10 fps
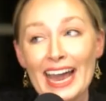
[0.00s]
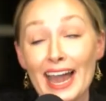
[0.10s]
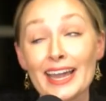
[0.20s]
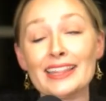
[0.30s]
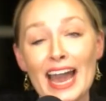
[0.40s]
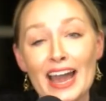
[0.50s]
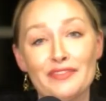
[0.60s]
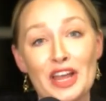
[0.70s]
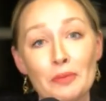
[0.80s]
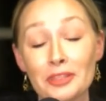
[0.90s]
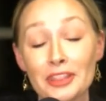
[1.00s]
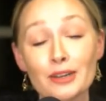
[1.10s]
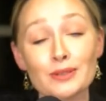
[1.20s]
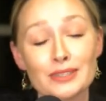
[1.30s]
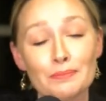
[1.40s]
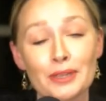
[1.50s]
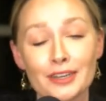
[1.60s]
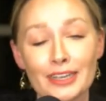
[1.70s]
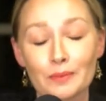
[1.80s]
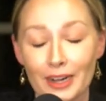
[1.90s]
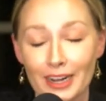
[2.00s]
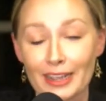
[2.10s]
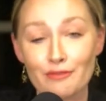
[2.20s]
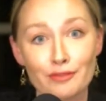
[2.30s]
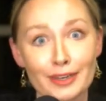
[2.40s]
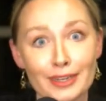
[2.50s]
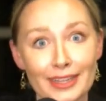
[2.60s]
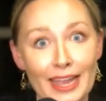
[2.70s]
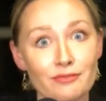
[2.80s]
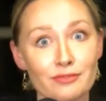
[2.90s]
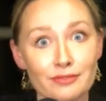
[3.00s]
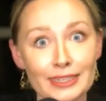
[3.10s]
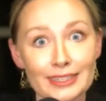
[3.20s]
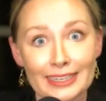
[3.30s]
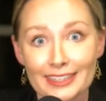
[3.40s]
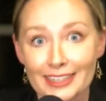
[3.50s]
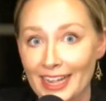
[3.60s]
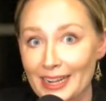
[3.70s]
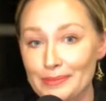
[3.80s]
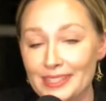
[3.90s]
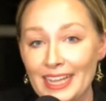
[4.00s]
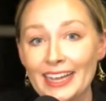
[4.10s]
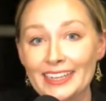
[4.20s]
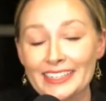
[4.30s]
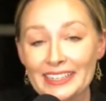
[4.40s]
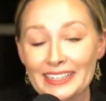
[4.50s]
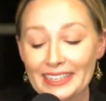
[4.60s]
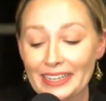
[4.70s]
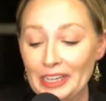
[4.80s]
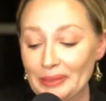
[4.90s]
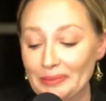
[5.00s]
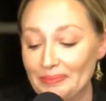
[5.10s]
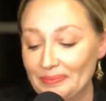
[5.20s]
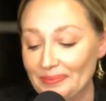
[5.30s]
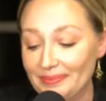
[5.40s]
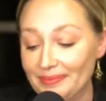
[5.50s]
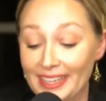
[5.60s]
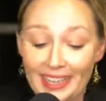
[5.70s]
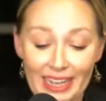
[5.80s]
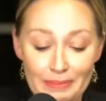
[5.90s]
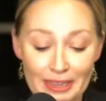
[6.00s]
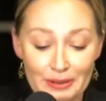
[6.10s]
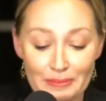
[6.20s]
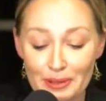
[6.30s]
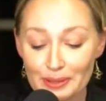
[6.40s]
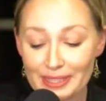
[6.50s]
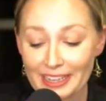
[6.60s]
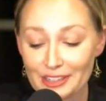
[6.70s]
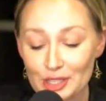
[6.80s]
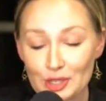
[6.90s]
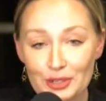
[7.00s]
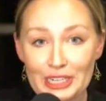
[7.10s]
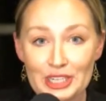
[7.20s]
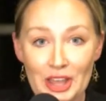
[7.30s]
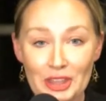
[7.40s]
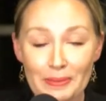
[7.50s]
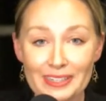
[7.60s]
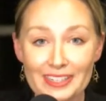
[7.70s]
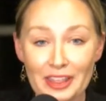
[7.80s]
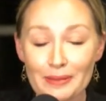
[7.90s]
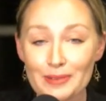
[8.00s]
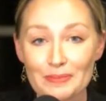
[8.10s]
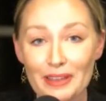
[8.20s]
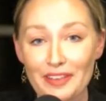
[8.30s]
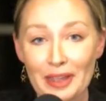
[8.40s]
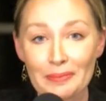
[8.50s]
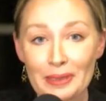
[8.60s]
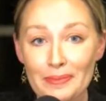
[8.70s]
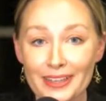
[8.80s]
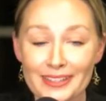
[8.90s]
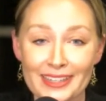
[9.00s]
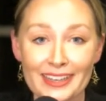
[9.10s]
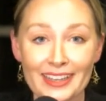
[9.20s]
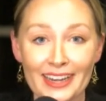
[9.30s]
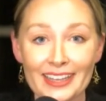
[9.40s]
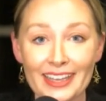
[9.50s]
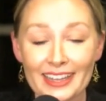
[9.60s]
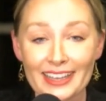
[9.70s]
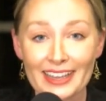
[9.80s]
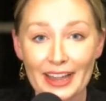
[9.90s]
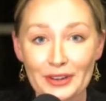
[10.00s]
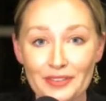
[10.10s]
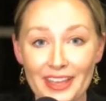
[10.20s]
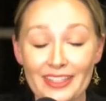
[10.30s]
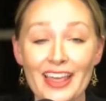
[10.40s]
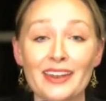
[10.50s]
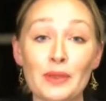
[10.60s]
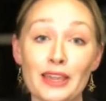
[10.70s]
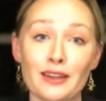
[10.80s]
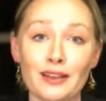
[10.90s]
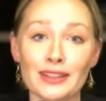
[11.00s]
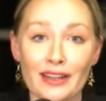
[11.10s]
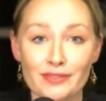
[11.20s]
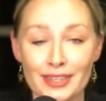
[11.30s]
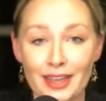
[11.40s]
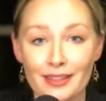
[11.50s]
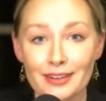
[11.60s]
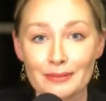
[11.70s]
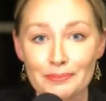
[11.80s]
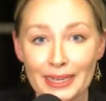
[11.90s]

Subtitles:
I laugh now, but there was a period where I really got upset. Yeah, I mean, mostly I'll just screenshot them and send them to my family because they kind of get a kick out of it, and then we can all laugh together.